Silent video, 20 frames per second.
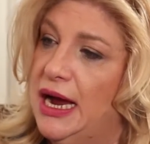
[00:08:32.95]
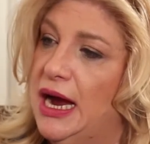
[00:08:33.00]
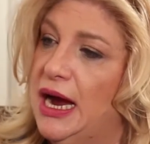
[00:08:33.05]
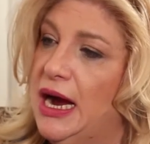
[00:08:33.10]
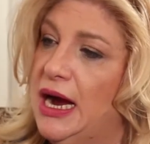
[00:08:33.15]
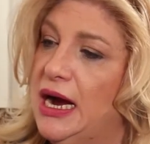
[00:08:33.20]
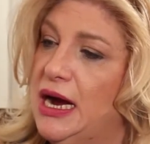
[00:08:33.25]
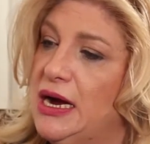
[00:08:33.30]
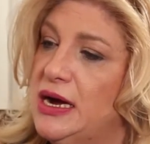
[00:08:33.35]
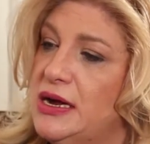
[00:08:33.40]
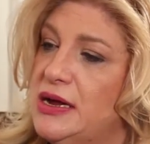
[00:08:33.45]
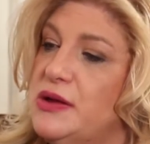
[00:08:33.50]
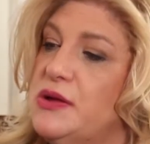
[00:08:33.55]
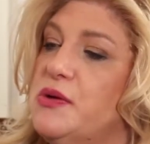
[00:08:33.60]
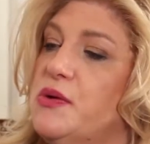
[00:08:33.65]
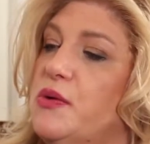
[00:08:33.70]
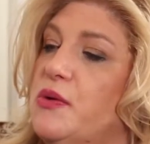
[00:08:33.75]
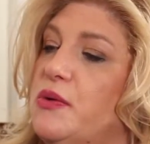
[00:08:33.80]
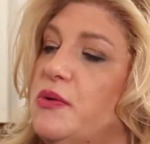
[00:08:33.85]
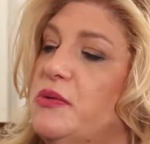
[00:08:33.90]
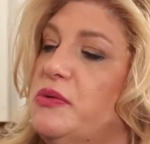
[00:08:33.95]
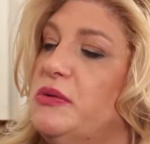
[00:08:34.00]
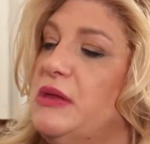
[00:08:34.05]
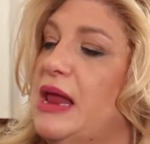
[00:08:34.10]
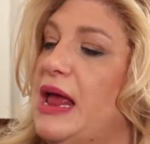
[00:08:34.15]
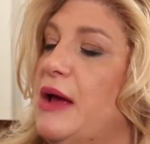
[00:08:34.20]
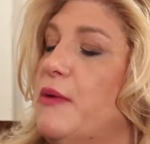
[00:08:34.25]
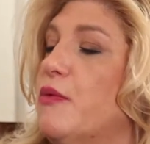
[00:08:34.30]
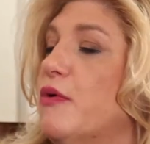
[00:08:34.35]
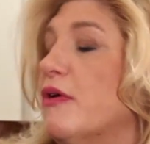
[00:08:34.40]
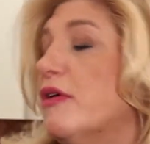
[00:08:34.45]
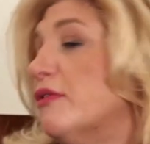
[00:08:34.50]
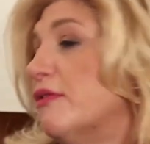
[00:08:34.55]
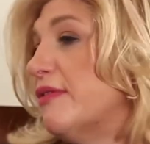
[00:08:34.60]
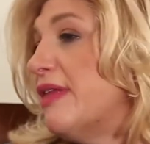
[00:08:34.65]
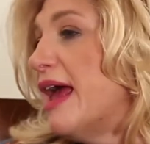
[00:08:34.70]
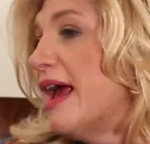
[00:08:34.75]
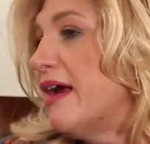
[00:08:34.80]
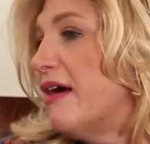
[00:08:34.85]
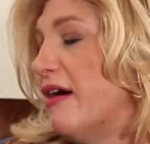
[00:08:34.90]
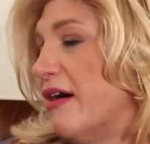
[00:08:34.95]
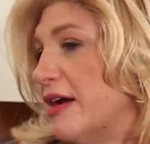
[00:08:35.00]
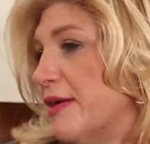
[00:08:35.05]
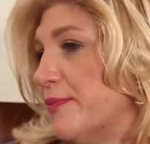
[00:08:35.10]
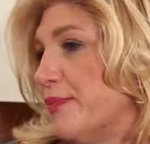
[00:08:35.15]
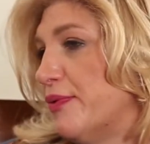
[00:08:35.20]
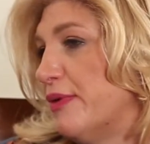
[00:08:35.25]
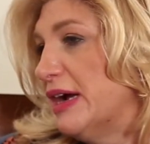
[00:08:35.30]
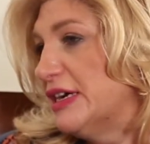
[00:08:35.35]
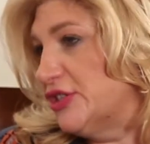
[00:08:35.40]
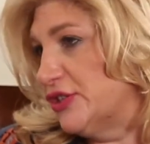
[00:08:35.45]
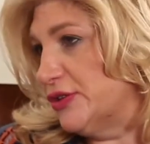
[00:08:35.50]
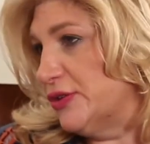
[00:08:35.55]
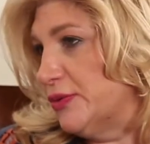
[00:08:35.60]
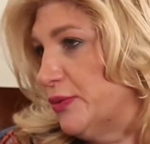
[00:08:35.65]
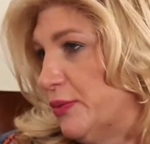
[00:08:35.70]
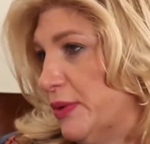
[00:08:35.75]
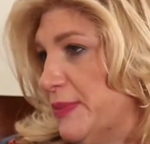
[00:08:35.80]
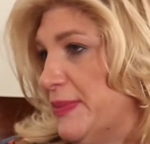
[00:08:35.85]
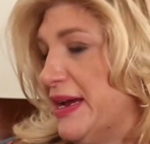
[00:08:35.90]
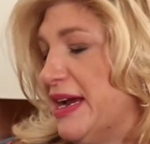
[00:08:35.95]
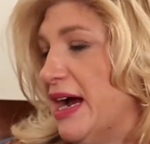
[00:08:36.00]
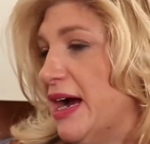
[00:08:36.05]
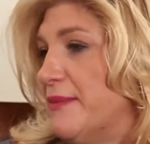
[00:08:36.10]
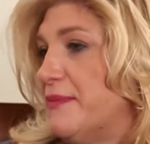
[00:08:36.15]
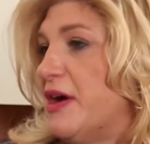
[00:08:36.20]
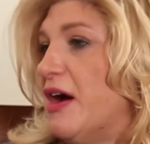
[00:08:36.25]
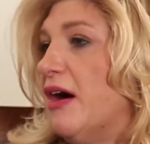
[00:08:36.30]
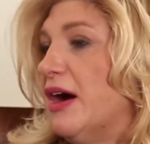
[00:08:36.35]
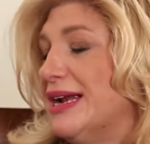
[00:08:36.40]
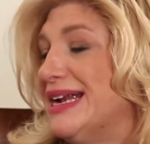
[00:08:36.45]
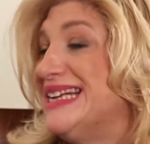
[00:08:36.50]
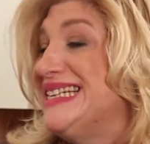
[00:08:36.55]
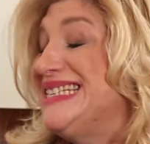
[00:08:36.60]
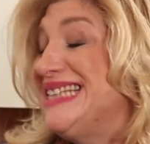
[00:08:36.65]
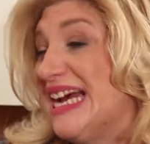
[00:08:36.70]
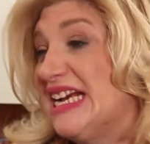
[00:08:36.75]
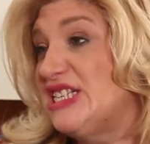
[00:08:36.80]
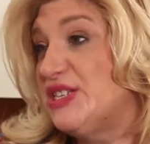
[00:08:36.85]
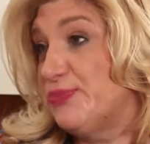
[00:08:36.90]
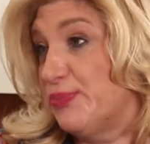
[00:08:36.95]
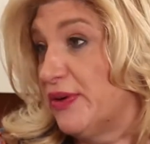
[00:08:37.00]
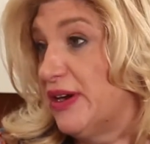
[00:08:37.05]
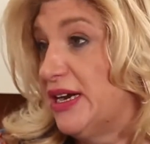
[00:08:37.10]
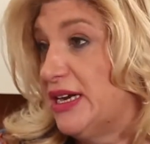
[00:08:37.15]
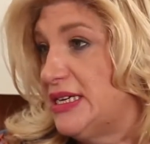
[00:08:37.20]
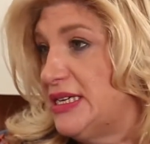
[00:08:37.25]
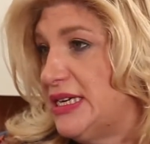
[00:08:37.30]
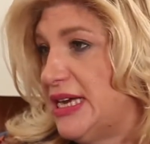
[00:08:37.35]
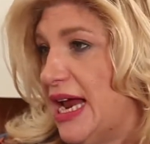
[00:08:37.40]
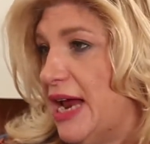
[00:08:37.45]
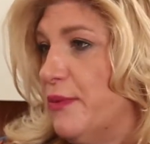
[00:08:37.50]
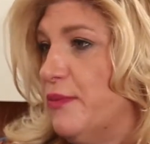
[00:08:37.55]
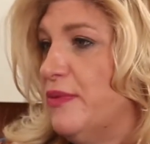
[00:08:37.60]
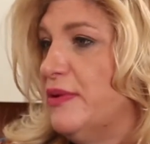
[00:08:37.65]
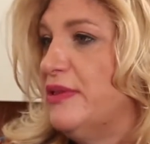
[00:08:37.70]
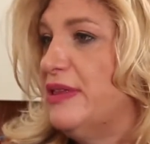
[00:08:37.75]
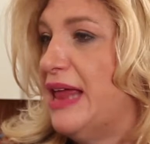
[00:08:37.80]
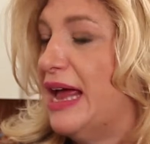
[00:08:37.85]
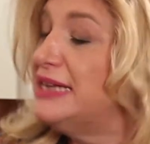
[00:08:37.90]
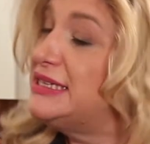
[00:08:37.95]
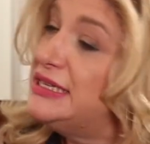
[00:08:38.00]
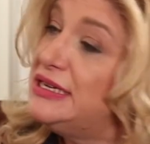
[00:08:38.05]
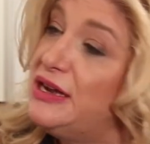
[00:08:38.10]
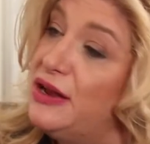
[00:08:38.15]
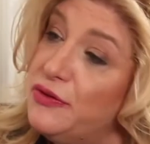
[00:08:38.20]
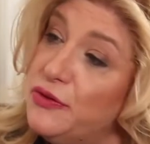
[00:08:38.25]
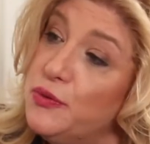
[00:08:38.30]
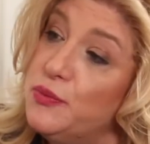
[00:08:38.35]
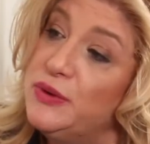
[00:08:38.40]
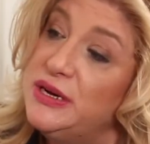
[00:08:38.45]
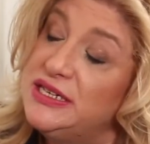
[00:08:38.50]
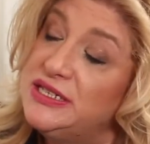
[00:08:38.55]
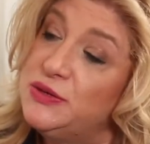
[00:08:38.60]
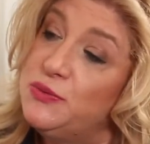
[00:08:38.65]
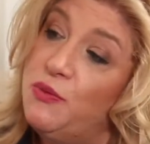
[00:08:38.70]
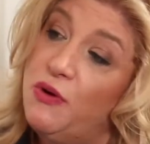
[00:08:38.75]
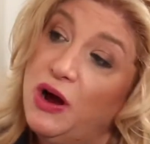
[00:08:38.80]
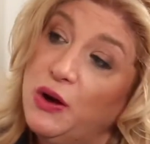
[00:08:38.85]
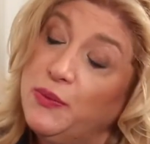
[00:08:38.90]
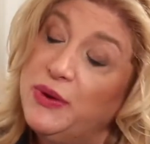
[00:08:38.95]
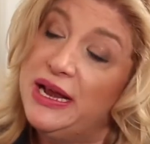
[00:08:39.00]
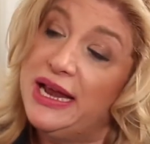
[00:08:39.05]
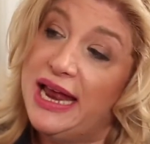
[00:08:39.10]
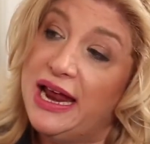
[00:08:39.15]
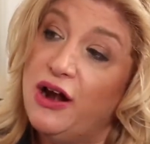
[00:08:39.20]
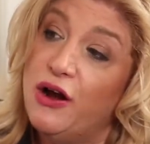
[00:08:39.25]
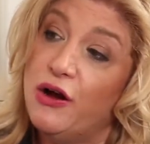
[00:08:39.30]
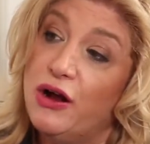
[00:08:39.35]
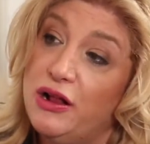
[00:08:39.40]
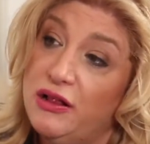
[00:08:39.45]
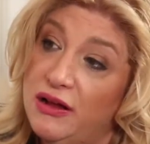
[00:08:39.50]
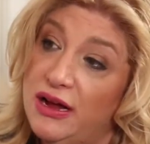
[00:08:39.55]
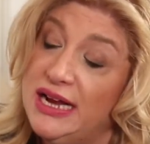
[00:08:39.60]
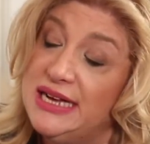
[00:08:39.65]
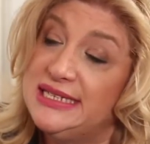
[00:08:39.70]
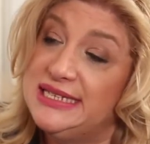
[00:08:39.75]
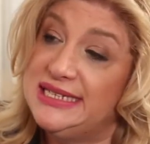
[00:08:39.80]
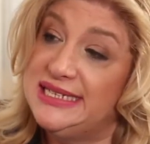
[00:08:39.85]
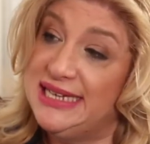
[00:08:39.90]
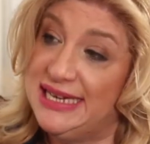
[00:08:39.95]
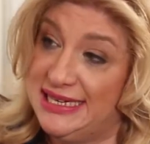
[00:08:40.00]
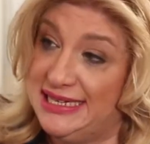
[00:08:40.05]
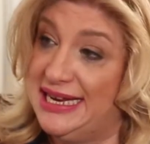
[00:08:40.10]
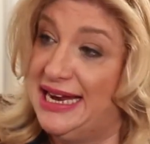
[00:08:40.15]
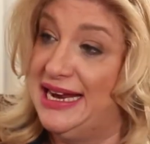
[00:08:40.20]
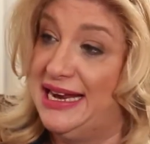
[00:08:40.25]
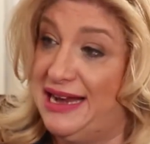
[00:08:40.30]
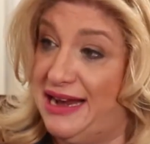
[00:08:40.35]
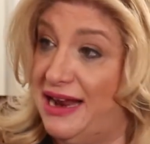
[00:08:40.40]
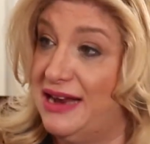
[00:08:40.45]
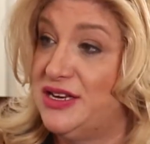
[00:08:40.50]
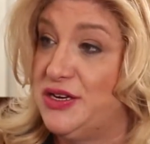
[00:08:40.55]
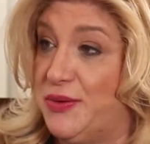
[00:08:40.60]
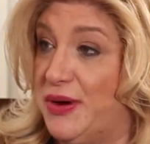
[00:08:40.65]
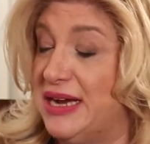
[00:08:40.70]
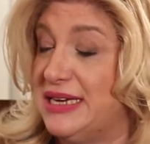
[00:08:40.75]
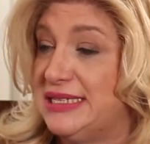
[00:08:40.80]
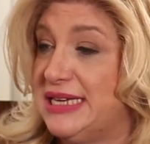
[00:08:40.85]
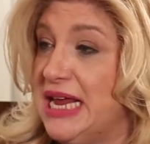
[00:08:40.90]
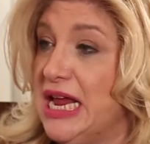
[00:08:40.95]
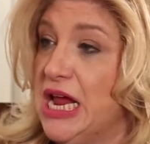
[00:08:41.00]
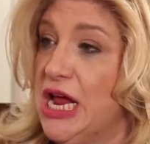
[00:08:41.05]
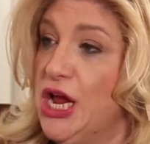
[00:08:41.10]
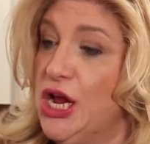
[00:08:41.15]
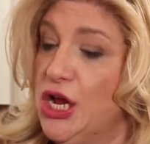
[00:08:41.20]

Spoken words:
and we're under that kind of pressure, we become kind of desperate, and that's another reason why we let our clients dictate to us.